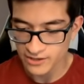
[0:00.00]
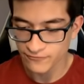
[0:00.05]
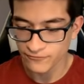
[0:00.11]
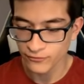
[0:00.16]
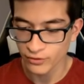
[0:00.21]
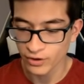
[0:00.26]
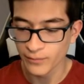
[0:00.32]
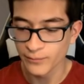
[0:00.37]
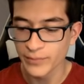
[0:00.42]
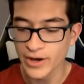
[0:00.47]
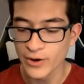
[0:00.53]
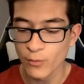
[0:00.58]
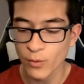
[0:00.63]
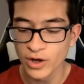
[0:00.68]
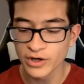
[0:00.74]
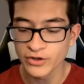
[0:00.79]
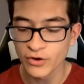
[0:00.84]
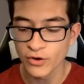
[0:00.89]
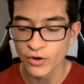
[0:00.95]
And if we're up by
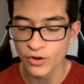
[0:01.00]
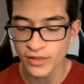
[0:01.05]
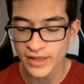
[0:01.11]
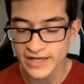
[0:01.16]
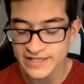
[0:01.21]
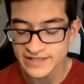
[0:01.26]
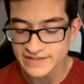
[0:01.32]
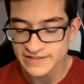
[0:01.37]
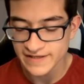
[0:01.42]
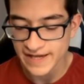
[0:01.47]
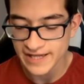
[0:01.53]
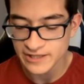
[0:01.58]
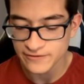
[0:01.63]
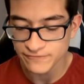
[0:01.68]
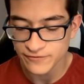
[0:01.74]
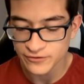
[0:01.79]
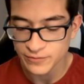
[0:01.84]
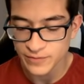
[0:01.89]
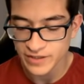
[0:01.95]
one goal and it's the
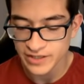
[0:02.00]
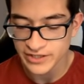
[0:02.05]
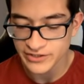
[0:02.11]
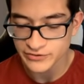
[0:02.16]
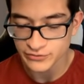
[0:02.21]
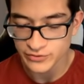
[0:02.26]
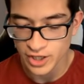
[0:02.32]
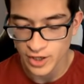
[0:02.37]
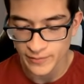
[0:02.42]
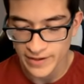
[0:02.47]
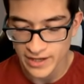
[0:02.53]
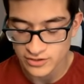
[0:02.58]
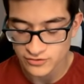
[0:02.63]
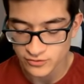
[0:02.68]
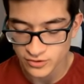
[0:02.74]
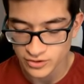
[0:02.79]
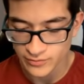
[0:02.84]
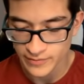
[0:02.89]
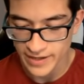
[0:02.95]
85th minute, do not
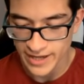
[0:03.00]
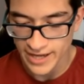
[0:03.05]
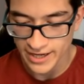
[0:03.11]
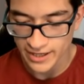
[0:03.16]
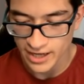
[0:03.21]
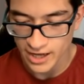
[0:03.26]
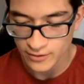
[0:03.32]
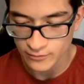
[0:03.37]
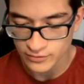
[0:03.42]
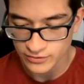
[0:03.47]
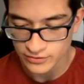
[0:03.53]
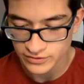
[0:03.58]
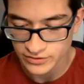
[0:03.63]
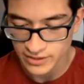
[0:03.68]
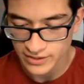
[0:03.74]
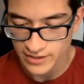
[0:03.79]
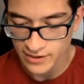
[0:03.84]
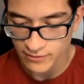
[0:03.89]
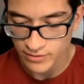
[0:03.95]
pass around the back. I will
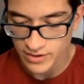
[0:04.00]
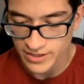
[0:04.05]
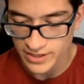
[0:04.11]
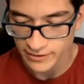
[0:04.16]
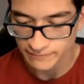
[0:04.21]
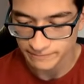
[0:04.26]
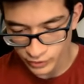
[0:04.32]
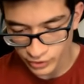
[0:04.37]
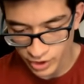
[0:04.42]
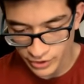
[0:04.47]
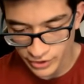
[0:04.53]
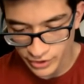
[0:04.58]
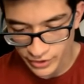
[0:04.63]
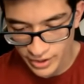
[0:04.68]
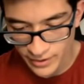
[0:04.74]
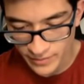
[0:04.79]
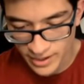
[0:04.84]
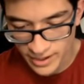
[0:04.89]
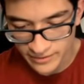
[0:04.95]
say that right now.
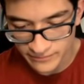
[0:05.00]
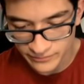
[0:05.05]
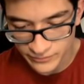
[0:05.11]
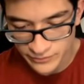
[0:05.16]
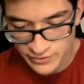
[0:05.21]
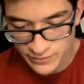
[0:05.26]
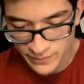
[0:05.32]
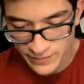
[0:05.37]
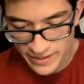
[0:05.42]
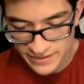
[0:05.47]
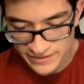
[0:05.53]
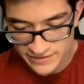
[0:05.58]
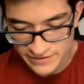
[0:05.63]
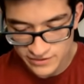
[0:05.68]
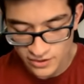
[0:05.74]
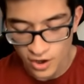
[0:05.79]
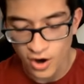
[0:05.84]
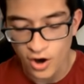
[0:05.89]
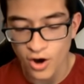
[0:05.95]
Ronaldo, come on. Use the
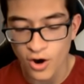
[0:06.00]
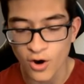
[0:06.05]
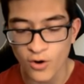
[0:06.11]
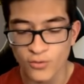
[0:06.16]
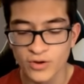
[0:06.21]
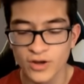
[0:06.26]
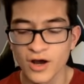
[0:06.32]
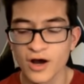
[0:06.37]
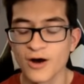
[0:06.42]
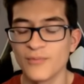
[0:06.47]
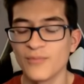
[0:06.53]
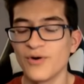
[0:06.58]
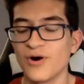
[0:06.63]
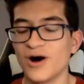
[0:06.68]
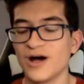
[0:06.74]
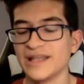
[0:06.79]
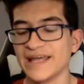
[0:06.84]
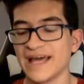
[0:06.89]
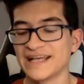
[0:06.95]
pace. Oh, come on.